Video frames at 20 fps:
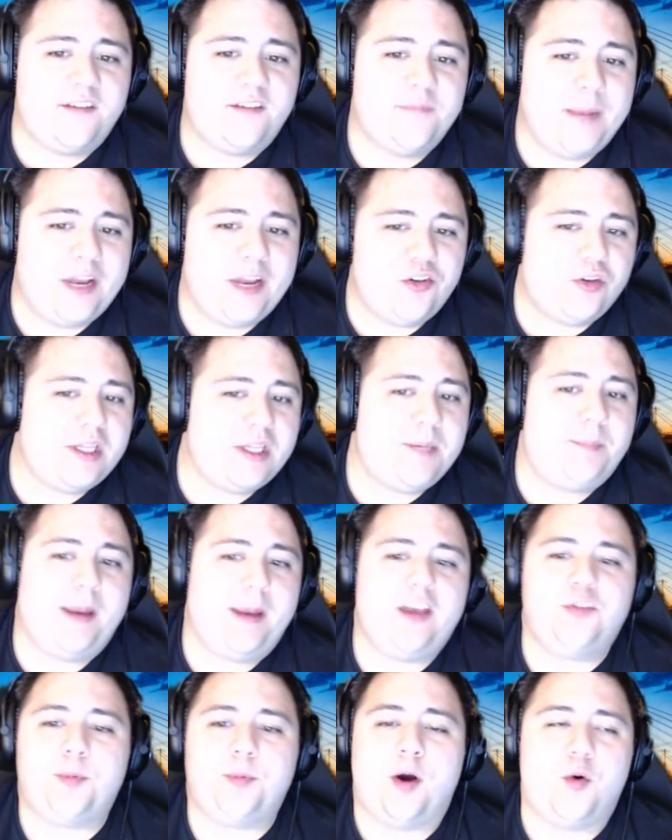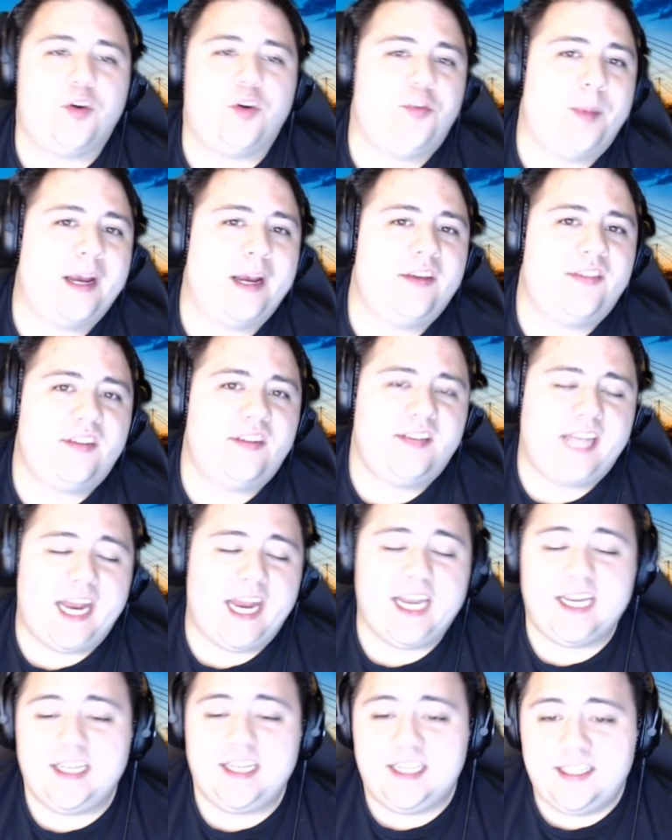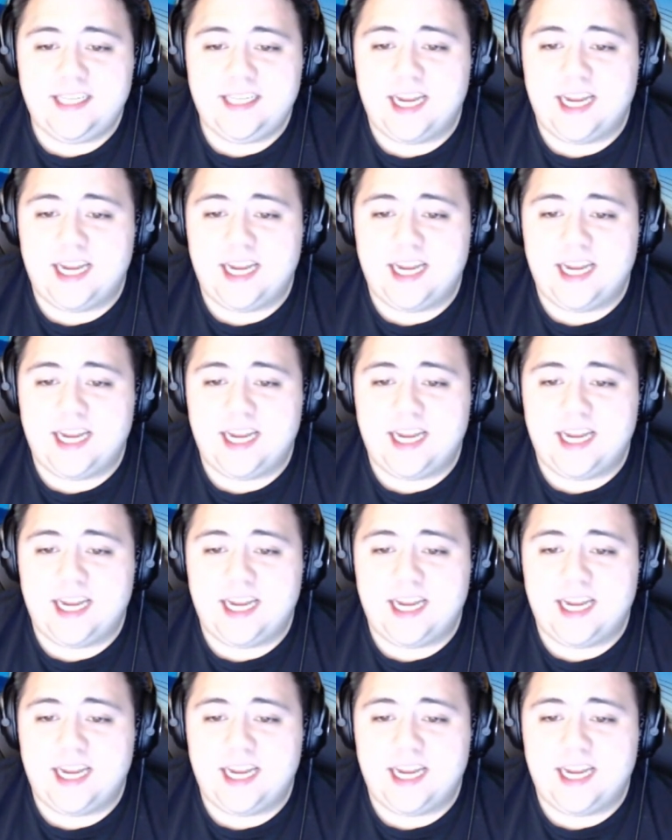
of Major League Baseball, which makes getting,